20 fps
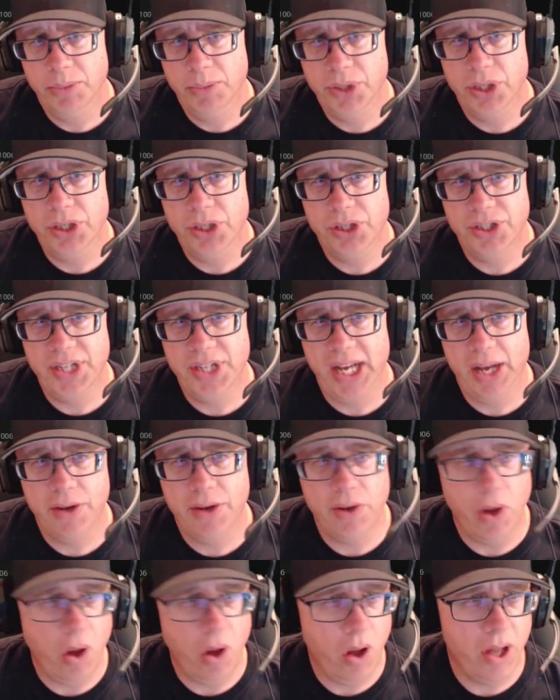Turn your
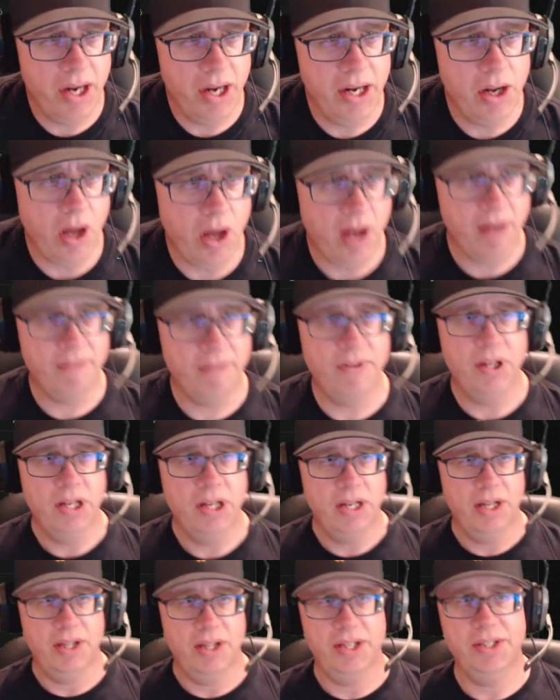sound on and off.
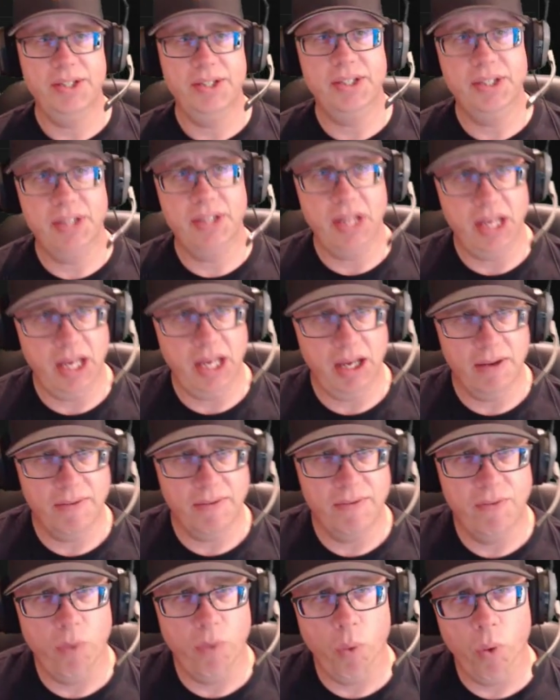This is the
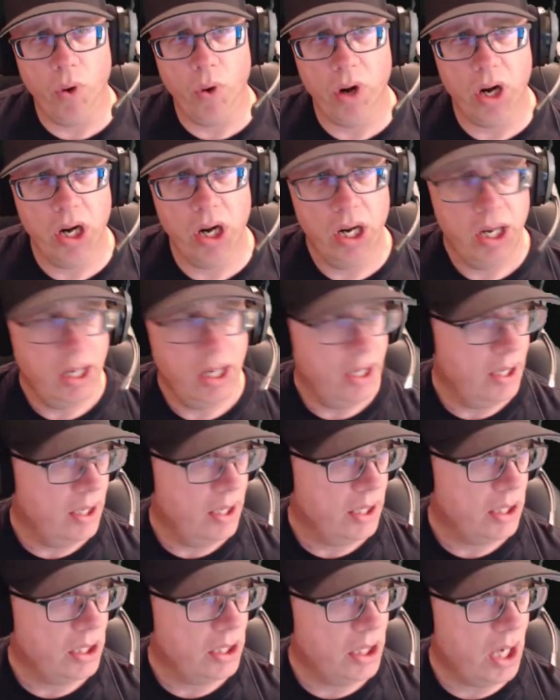
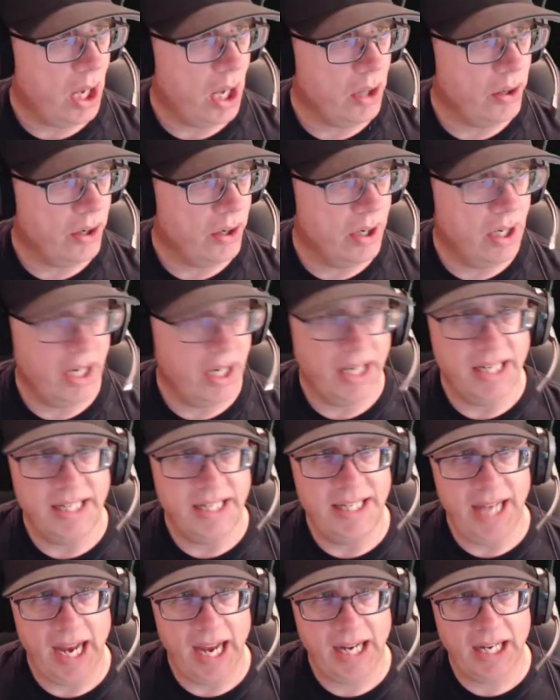4-color
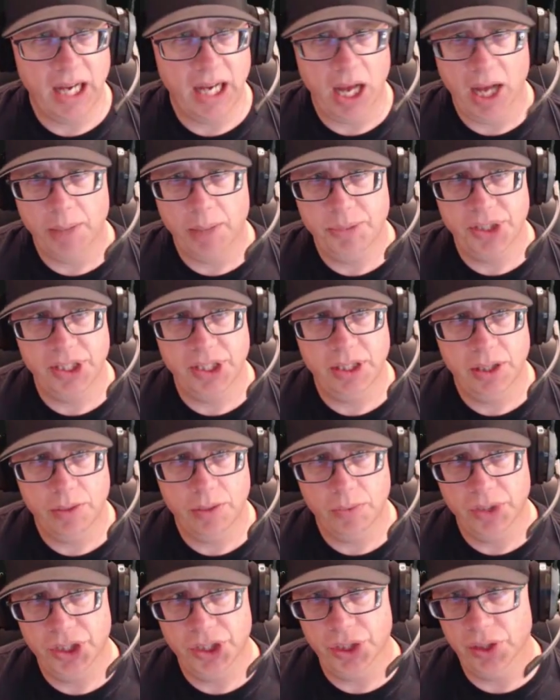deck option,
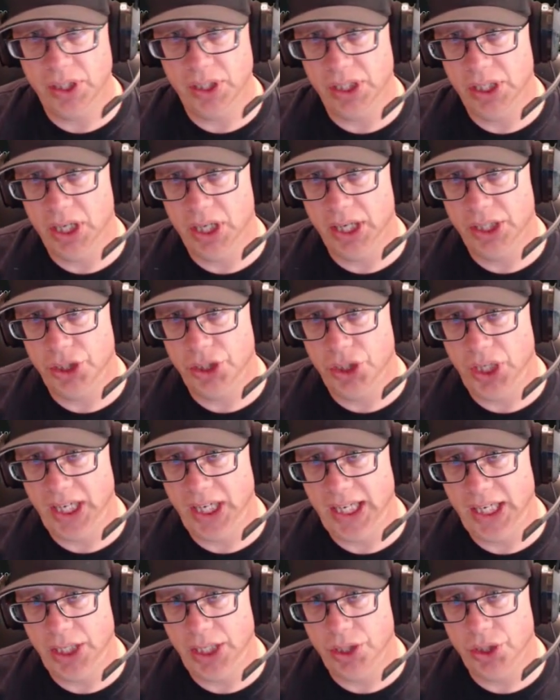which you can
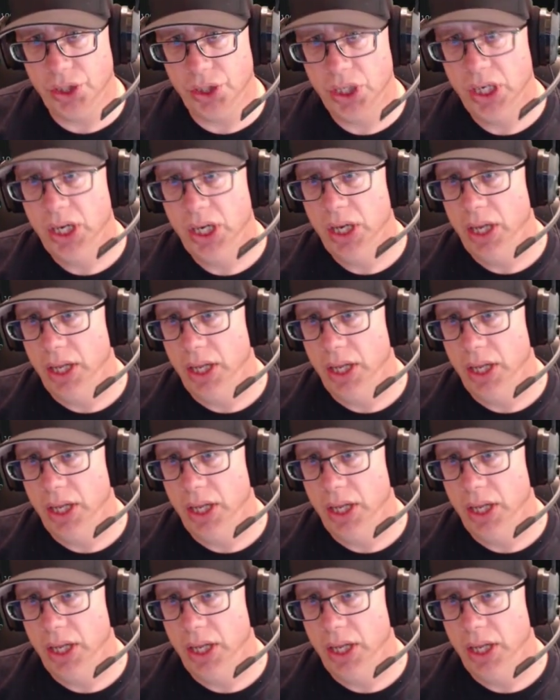change